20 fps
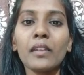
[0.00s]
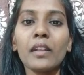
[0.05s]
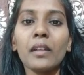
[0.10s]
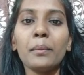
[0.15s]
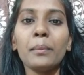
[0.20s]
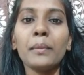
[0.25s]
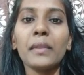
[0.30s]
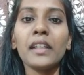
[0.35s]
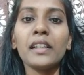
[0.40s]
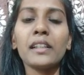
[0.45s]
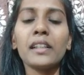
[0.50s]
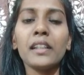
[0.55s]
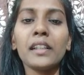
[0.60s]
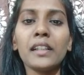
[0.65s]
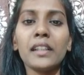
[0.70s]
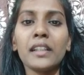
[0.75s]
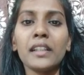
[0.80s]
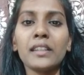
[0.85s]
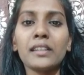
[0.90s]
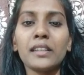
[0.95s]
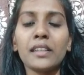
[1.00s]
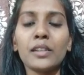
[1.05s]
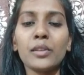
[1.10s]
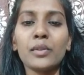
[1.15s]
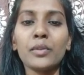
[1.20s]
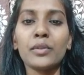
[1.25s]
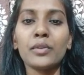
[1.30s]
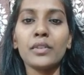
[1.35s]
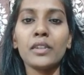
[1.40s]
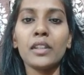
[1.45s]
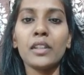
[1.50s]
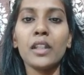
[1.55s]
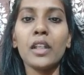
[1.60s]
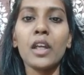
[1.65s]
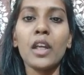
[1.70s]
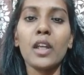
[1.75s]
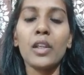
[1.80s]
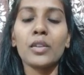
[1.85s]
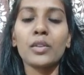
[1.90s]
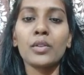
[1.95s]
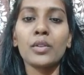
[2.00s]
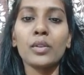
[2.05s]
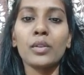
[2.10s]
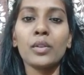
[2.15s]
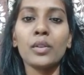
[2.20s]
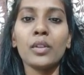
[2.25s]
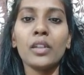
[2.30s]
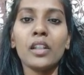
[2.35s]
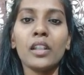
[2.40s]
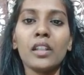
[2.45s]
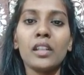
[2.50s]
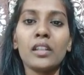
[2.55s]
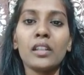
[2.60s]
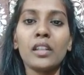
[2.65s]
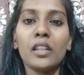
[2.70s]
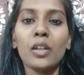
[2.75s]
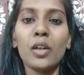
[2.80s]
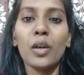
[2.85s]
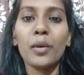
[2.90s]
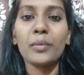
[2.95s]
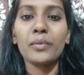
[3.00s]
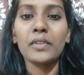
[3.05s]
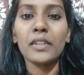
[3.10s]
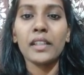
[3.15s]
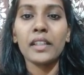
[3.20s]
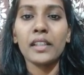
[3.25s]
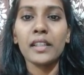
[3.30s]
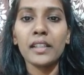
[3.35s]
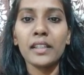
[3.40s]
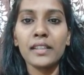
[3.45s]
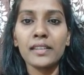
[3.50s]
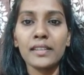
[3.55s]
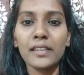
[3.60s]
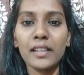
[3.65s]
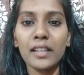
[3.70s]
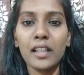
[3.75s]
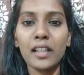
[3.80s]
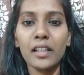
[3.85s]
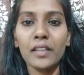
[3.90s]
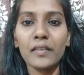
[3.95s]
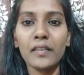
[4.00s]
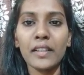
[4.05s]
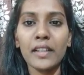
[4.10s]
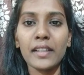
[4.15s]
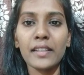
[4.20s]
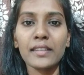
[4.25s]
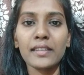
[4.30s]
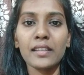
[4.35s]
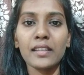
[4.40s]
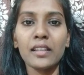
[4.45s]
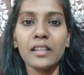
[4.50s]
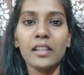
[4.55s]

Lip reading: method is used, so the object is always